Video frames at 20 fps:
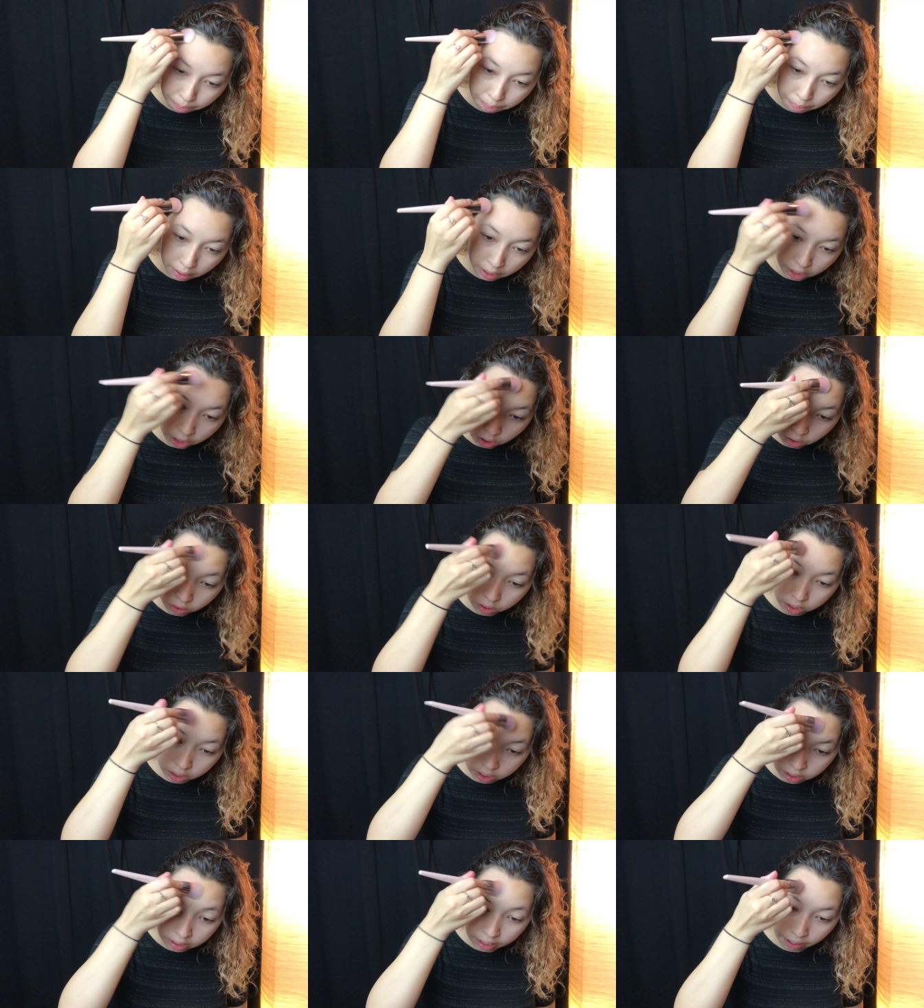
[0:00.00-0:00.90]
But you
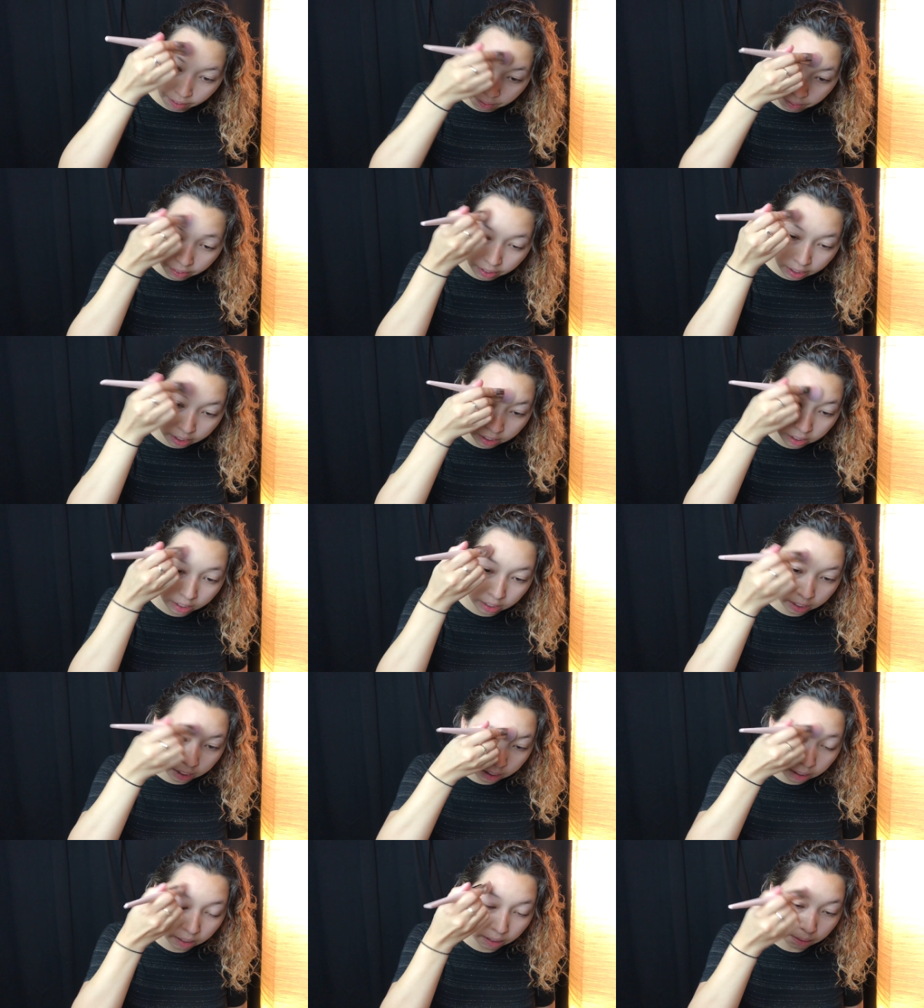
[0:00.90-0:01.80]
could
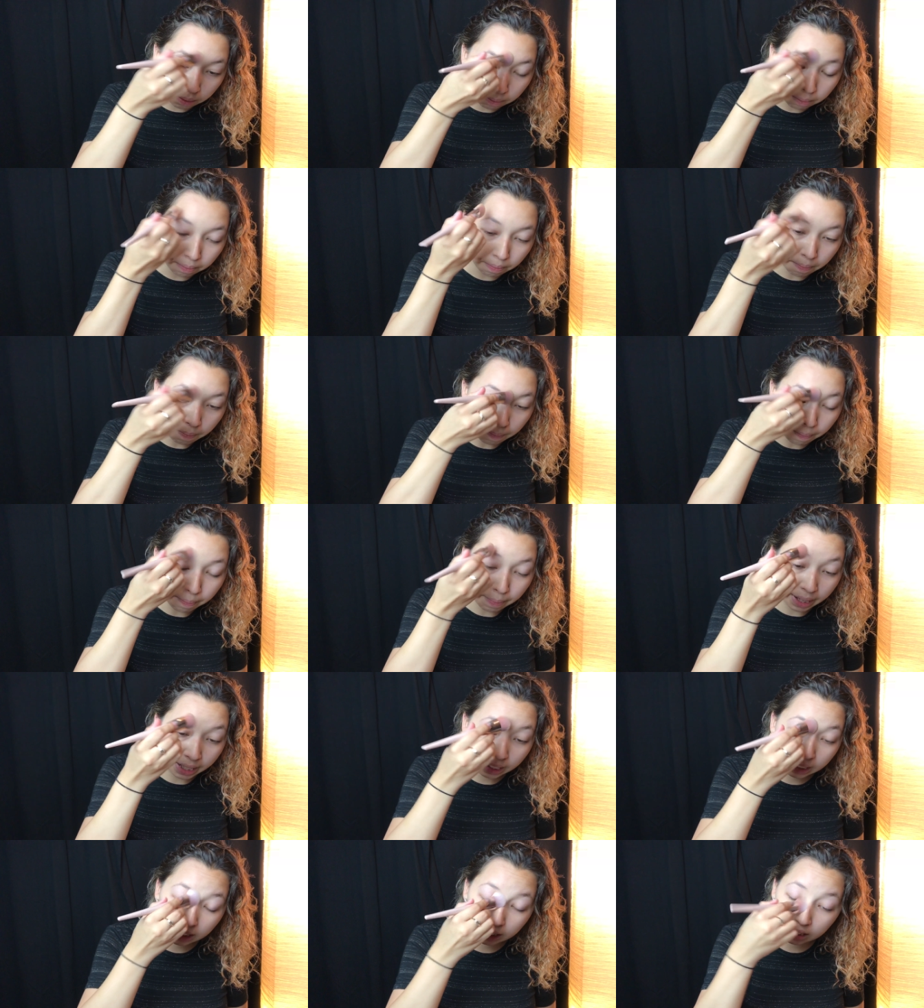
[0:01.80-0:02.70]
definitely
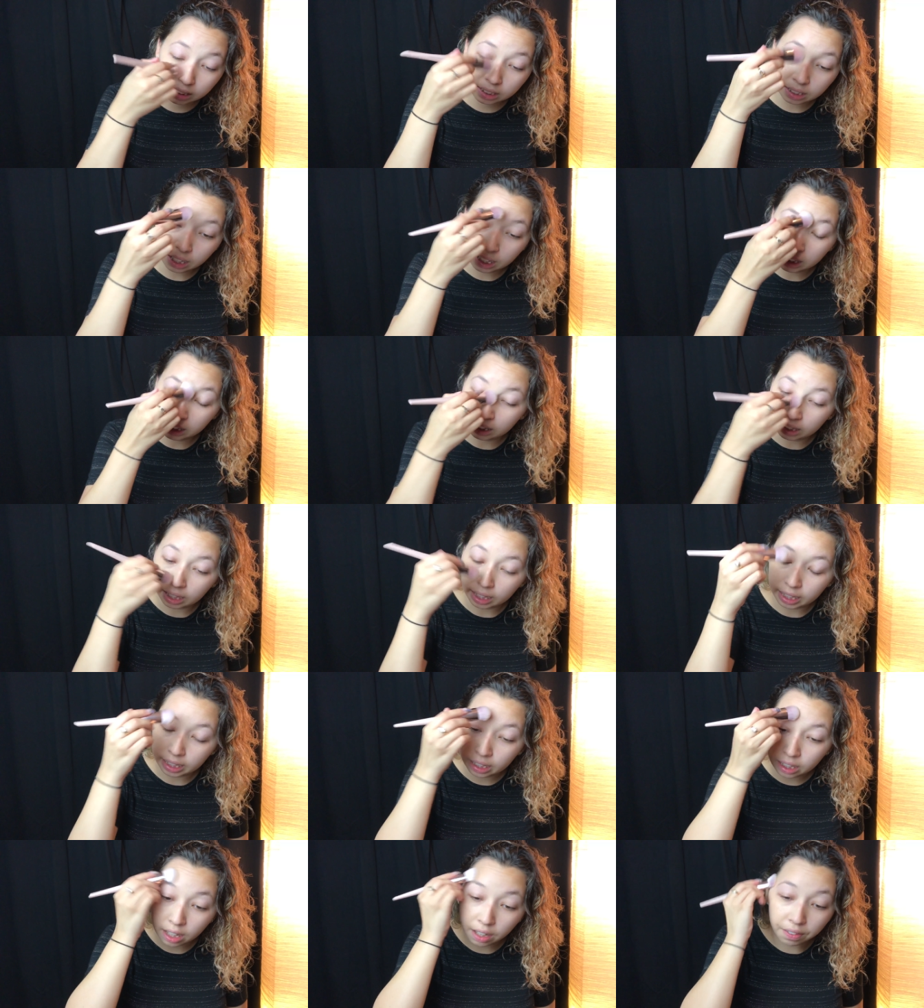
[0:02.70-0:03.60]
make this a
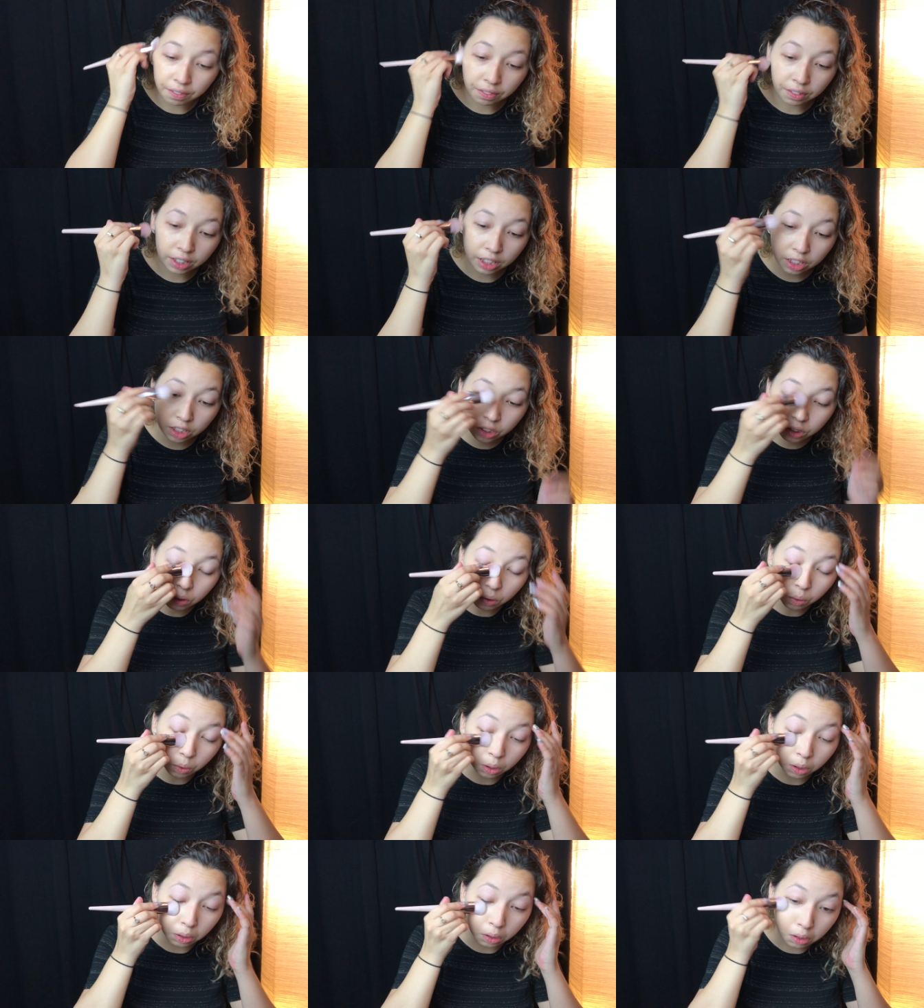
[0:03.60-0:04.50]
light coverage,
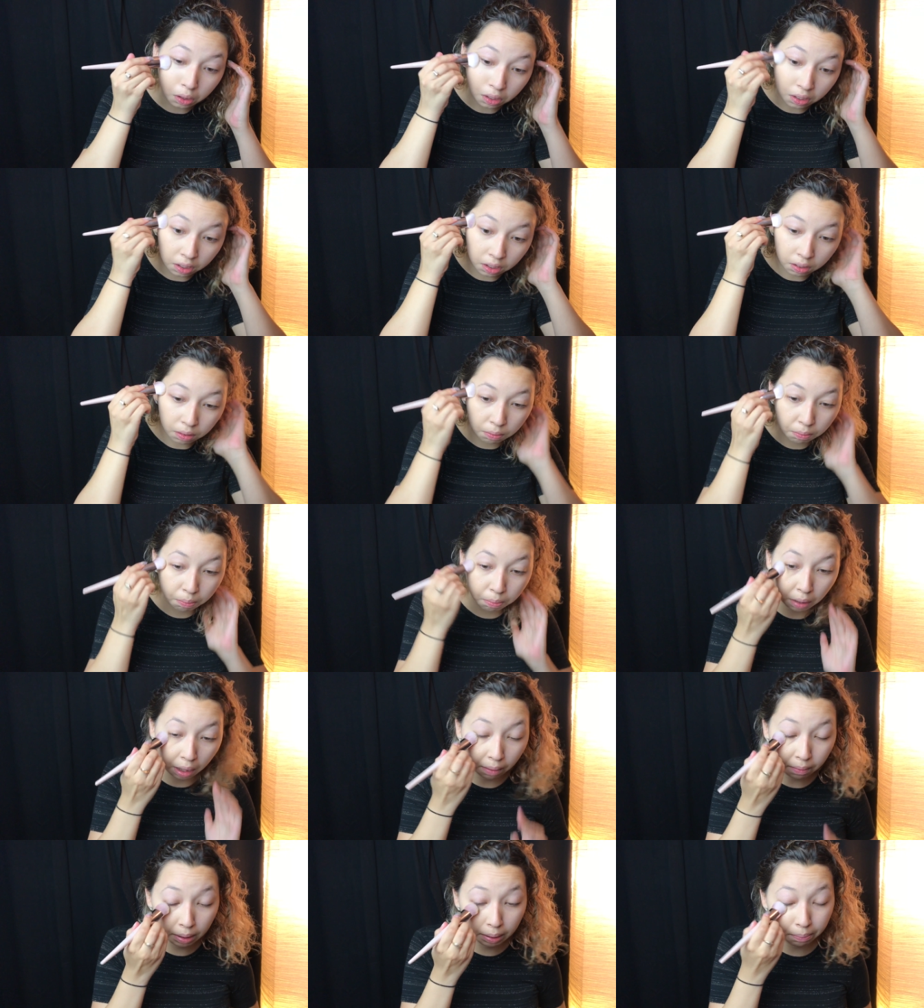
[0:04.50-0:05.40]
or you could
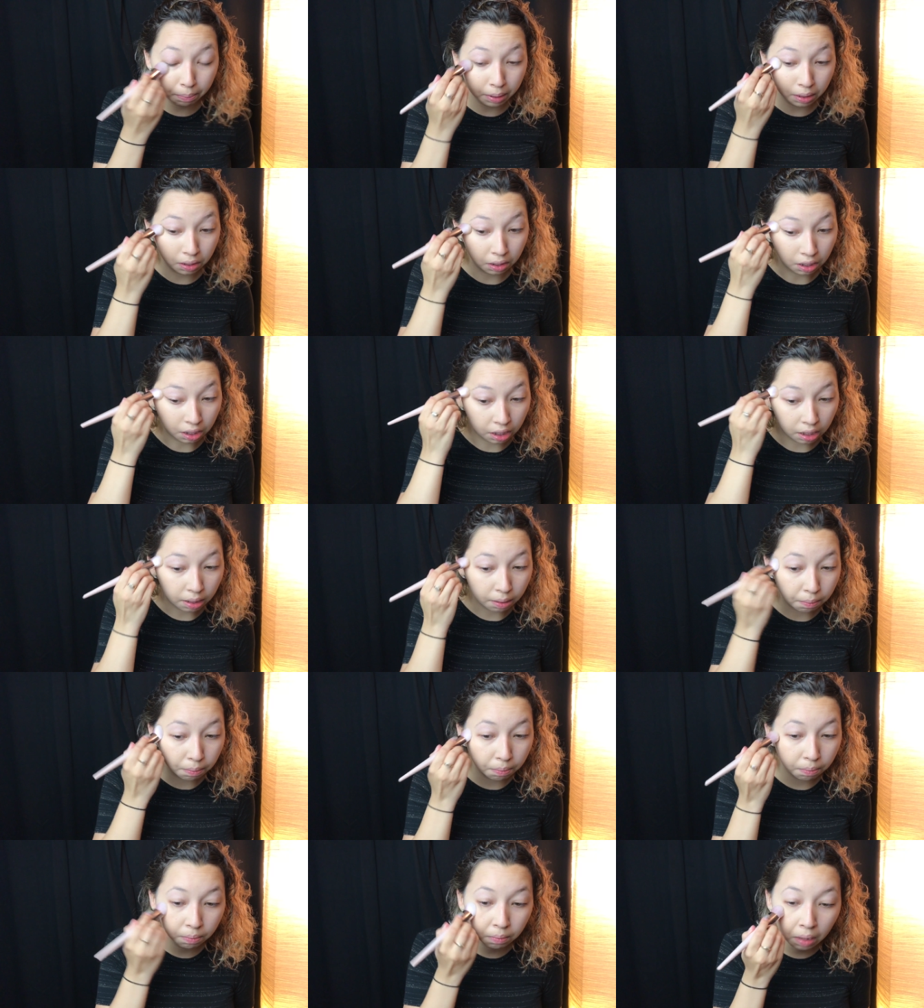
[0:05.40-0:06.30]
probably build it up.